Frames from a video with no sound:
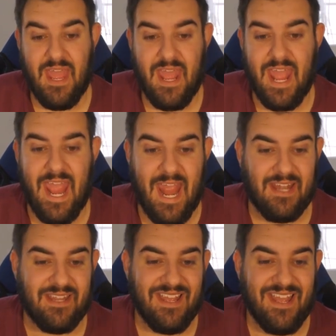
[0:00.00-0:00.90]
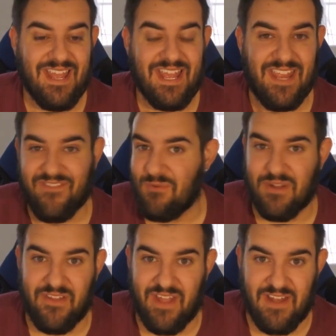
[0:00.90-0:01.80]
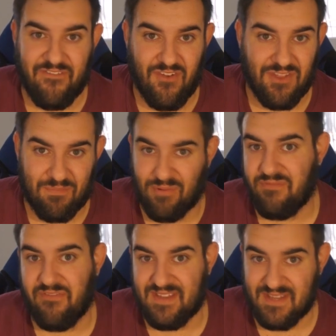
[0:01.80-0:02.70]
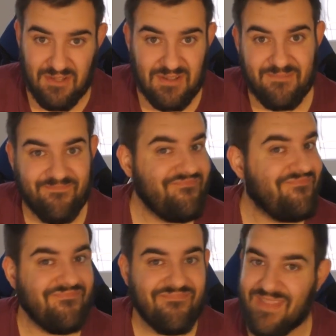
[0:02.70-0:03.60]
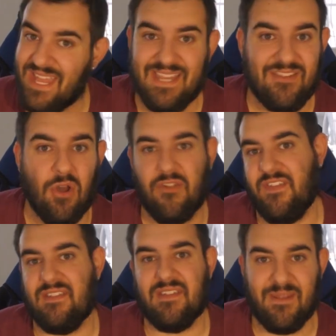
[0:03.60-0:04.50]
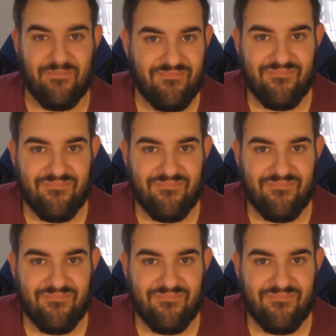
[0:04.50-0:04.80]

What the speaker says: And if you want any further proof of his guilt, he's gone off the internet.